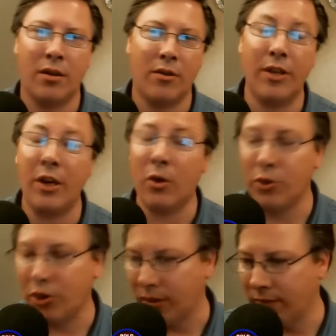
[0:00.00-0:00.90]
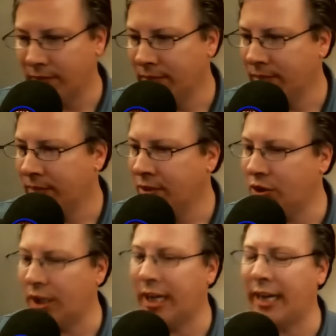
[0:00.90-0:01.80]
the ocean
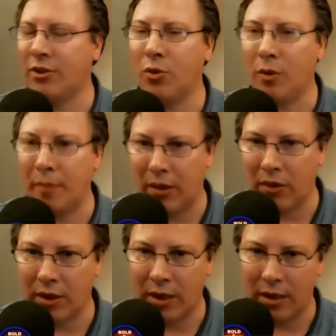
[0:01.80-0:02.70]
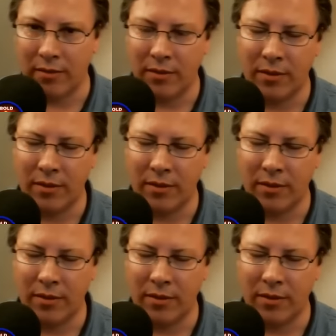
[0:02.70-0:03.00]
to get to America